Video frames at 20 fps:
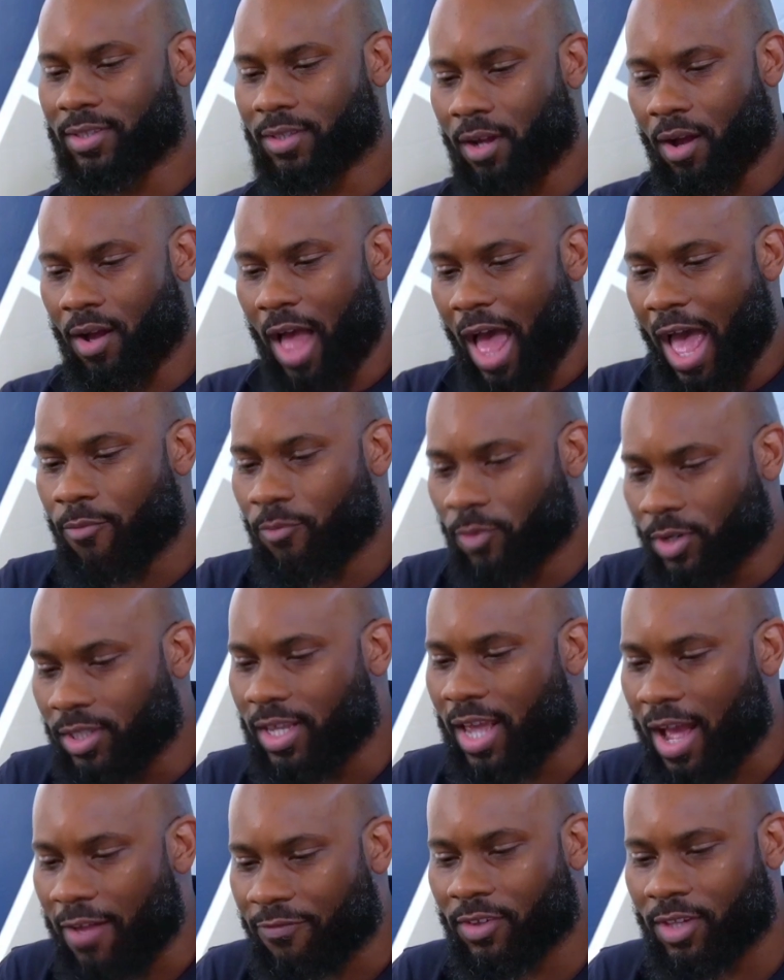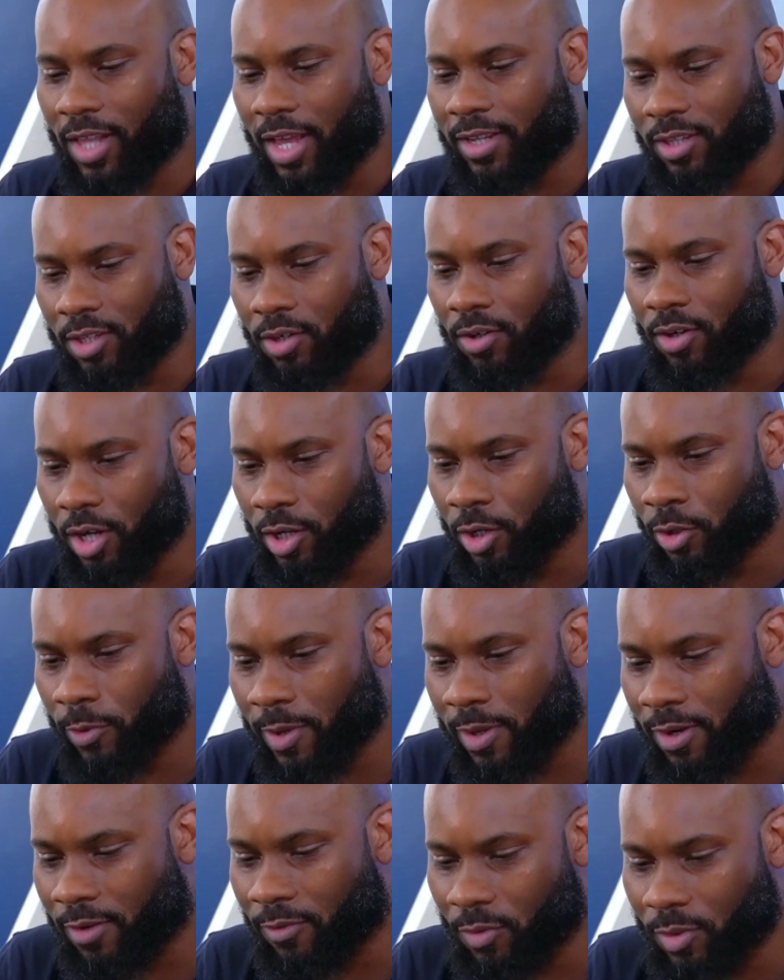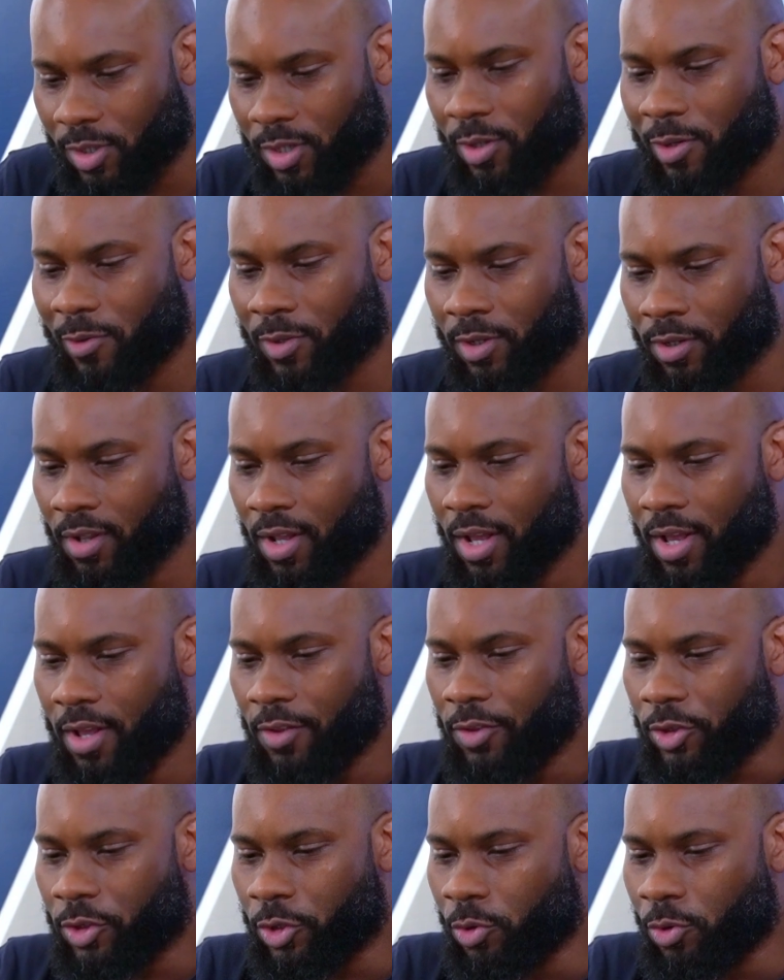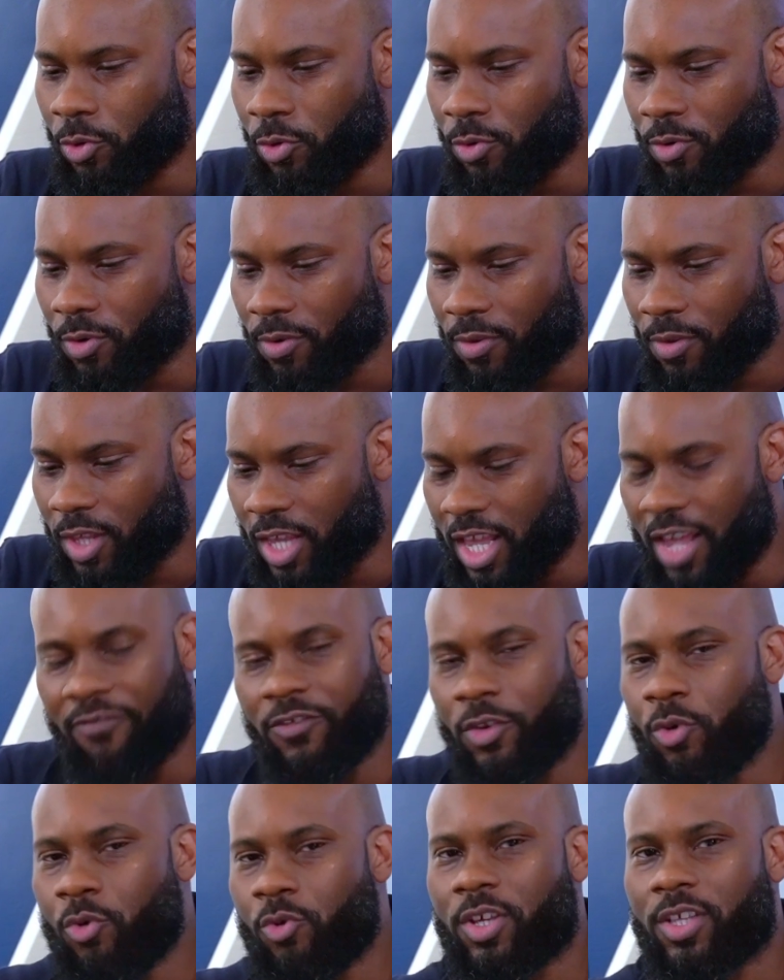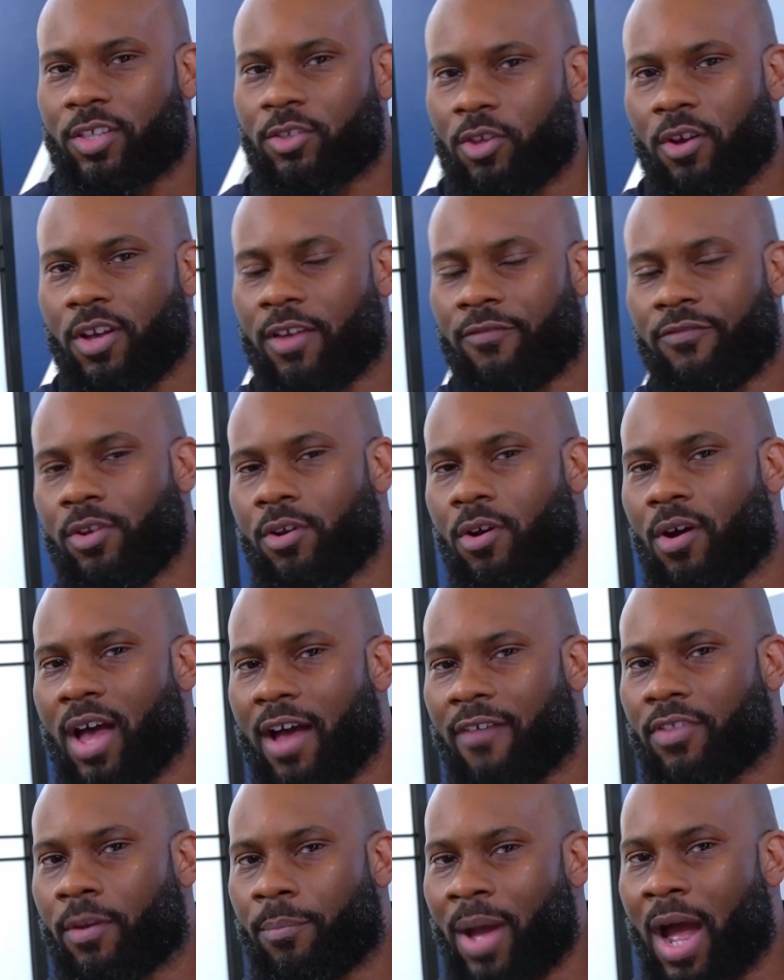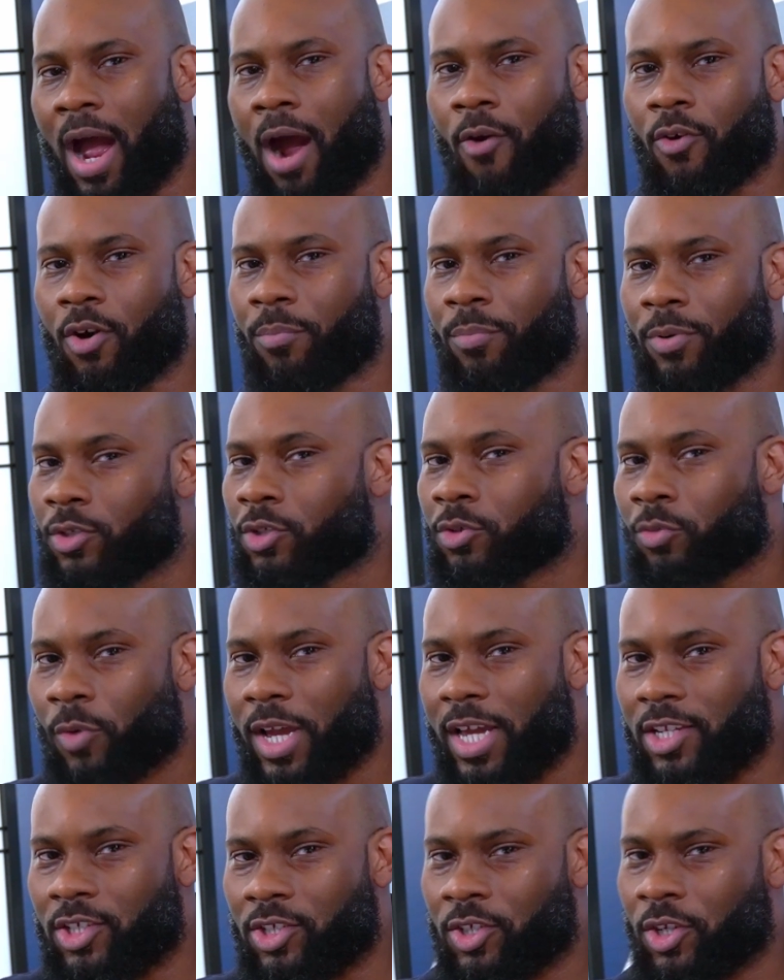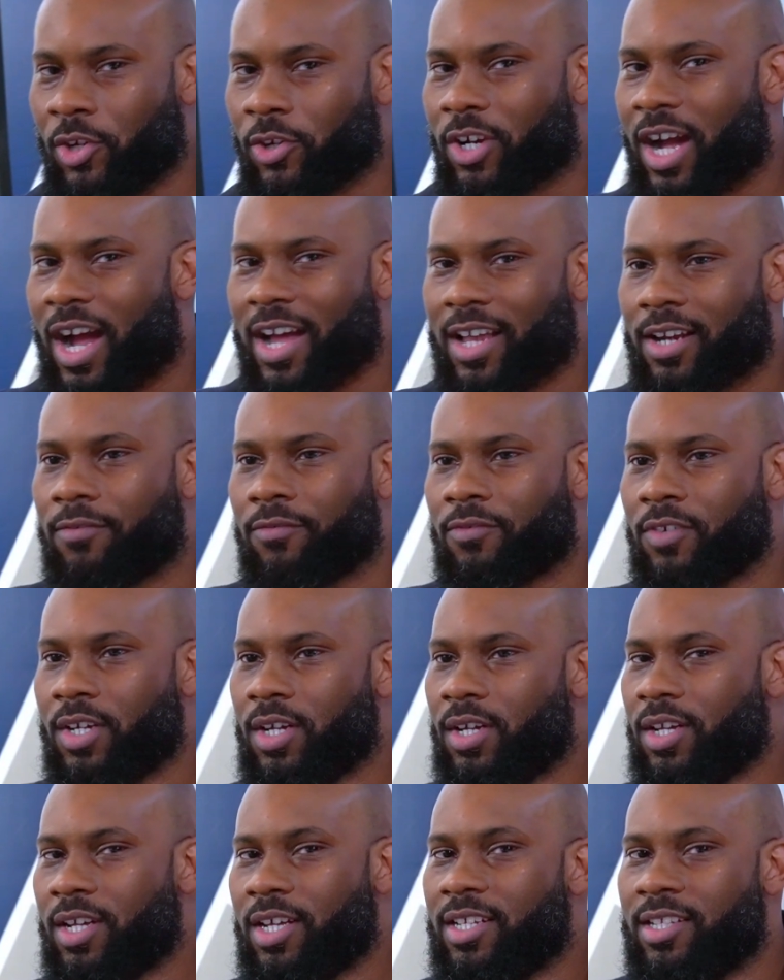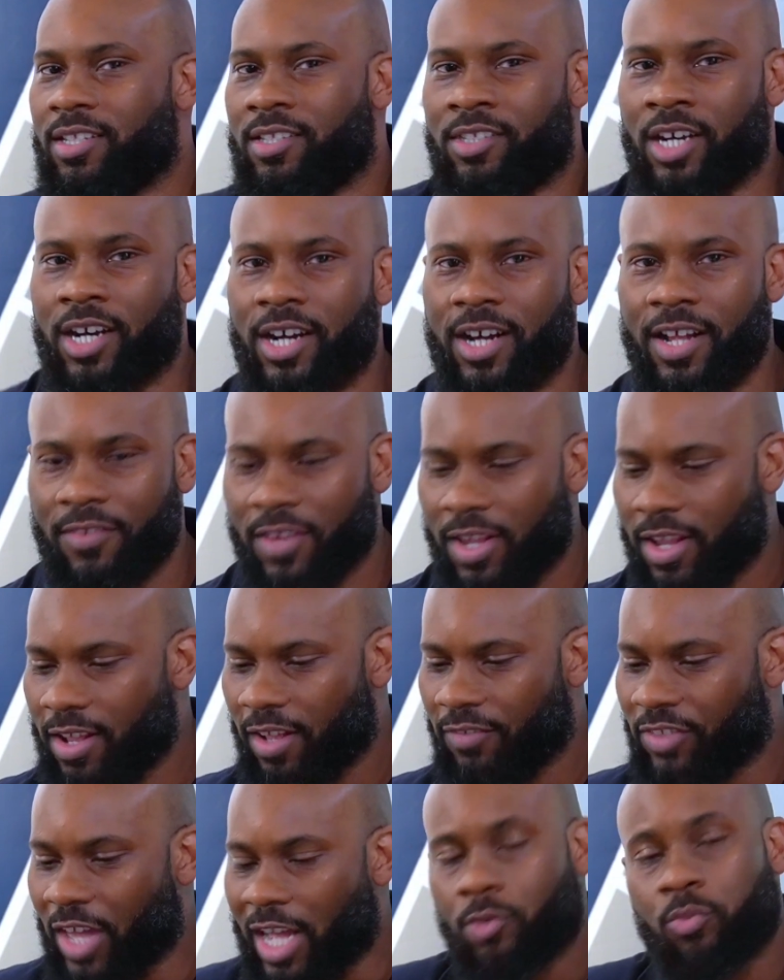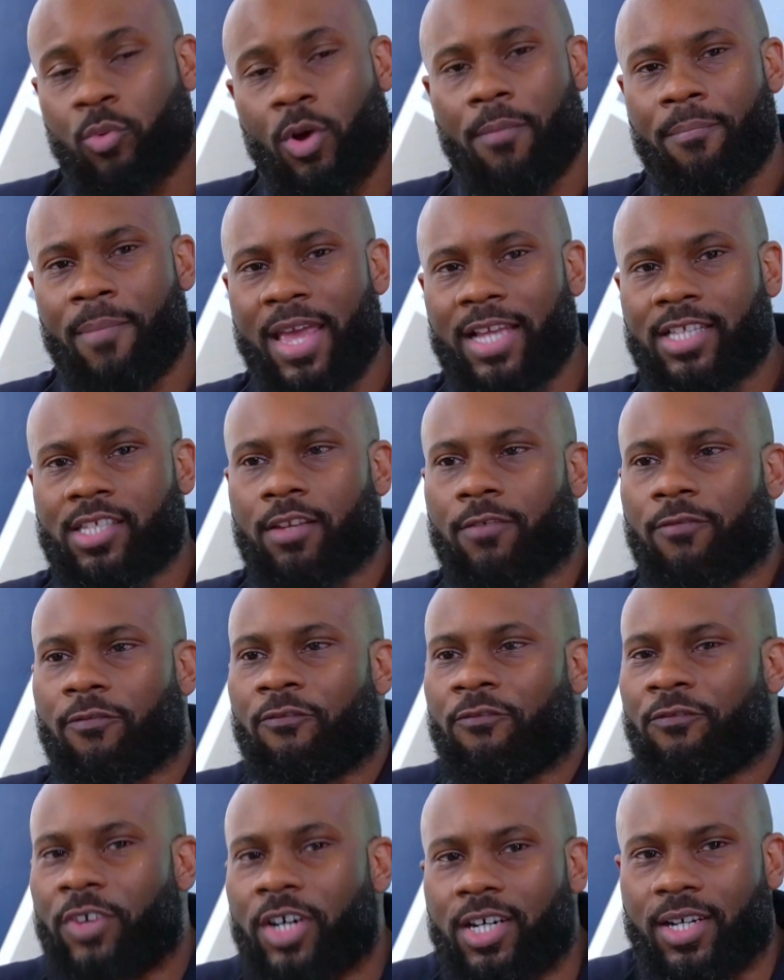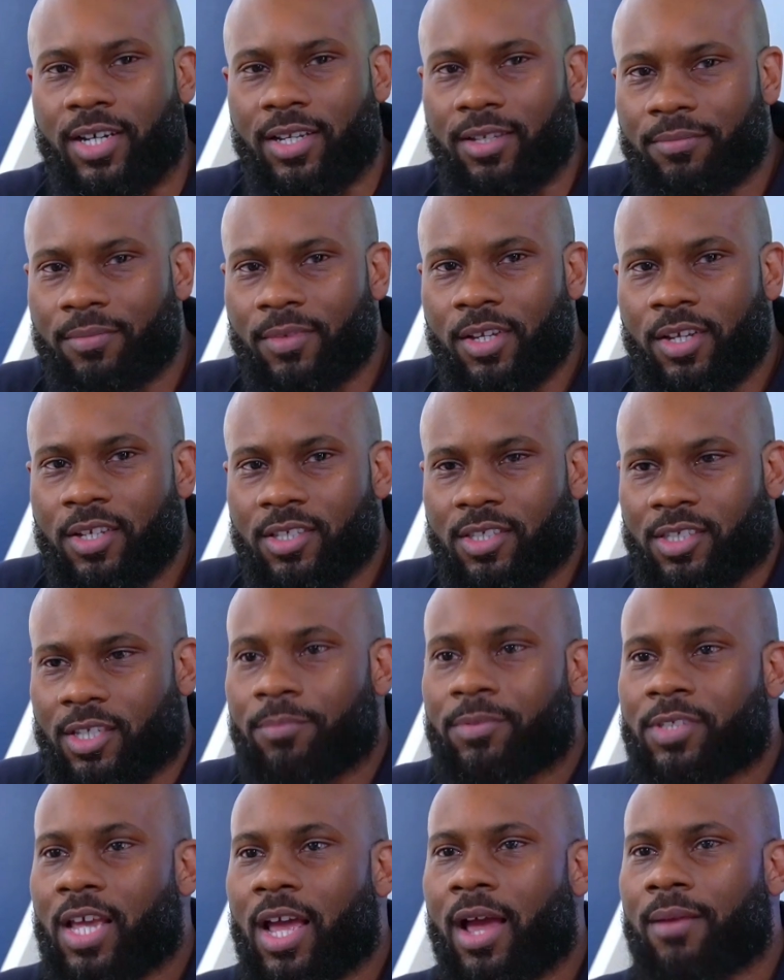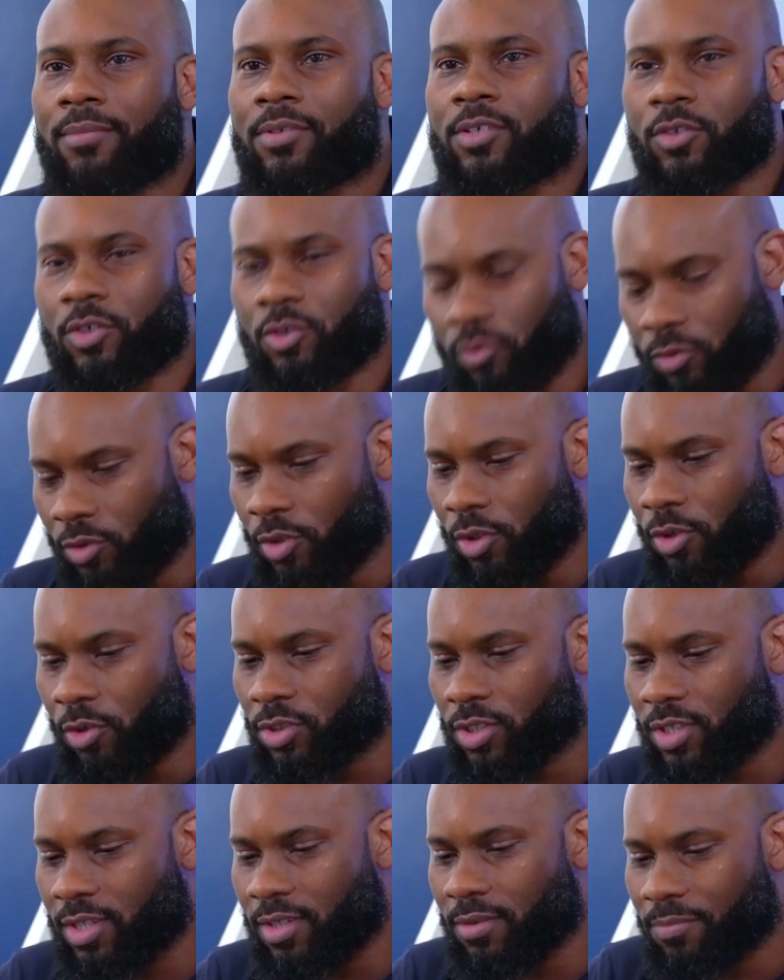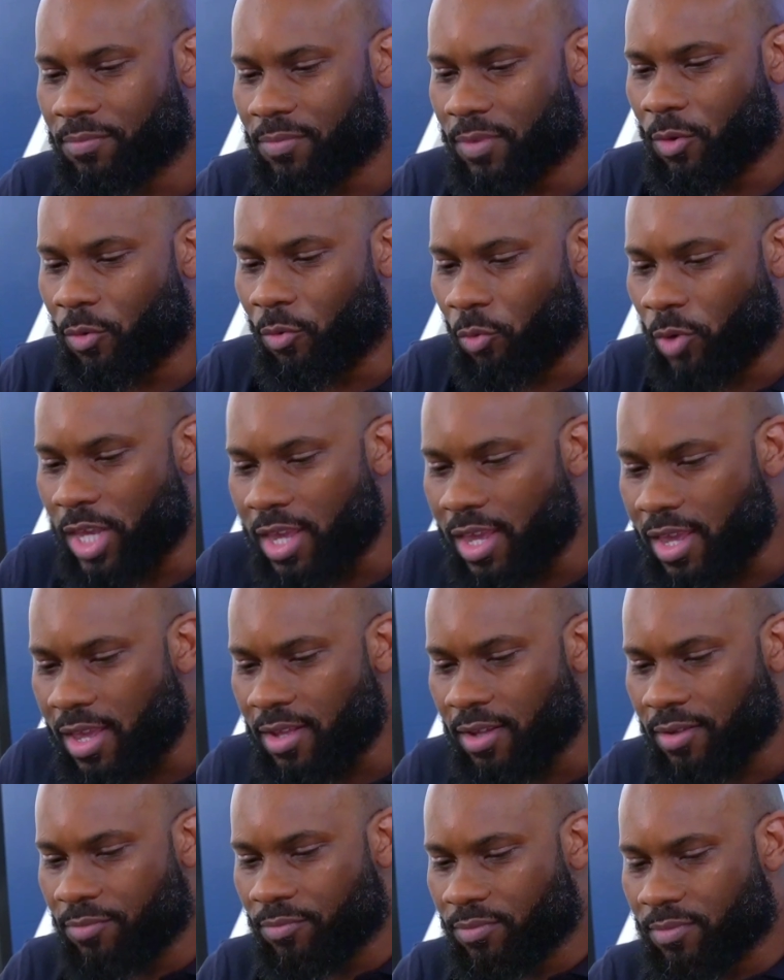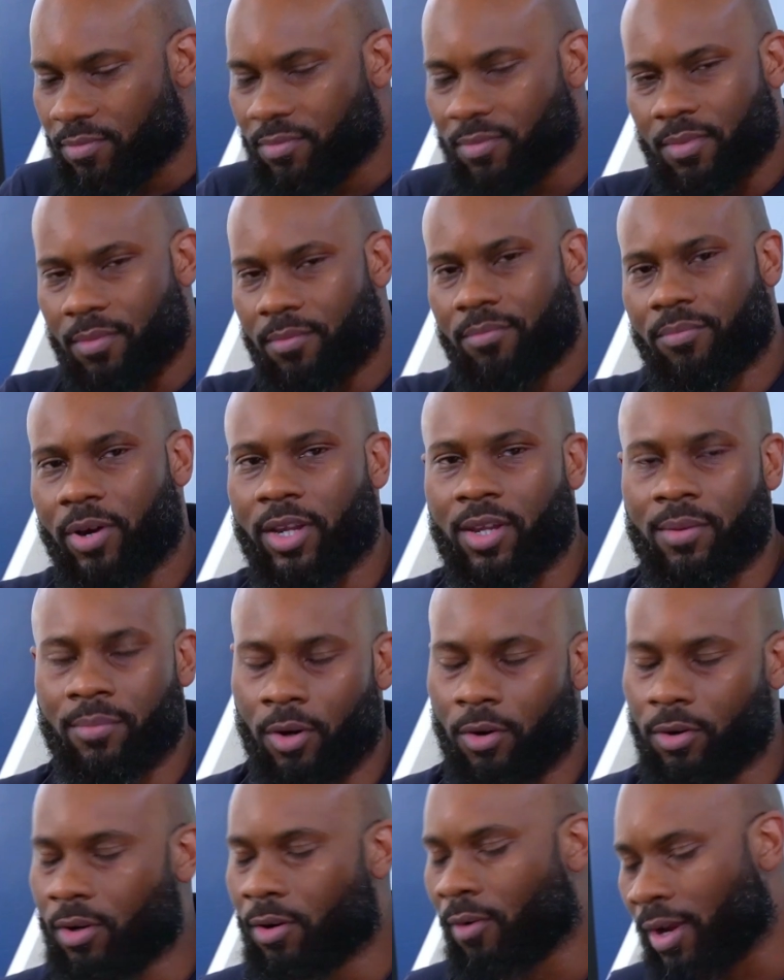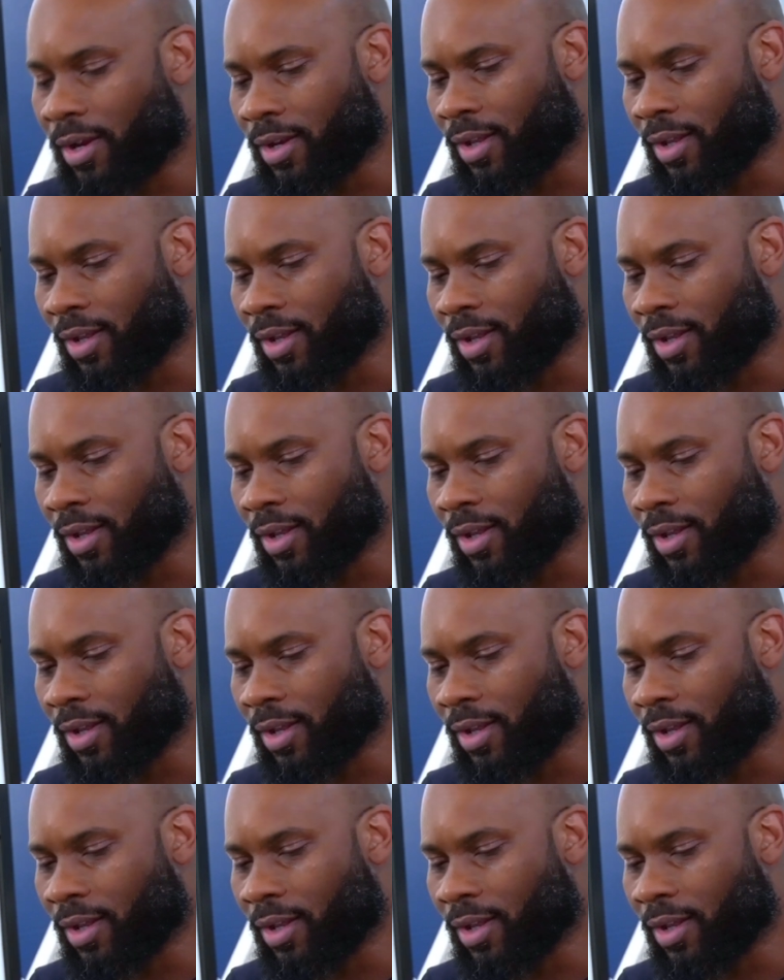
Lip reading: no, I really have to agree with her. If you don't have the power of persuasion, you're kind of done. That's what makes it fun. Sometimes, usually, we breaking bro code right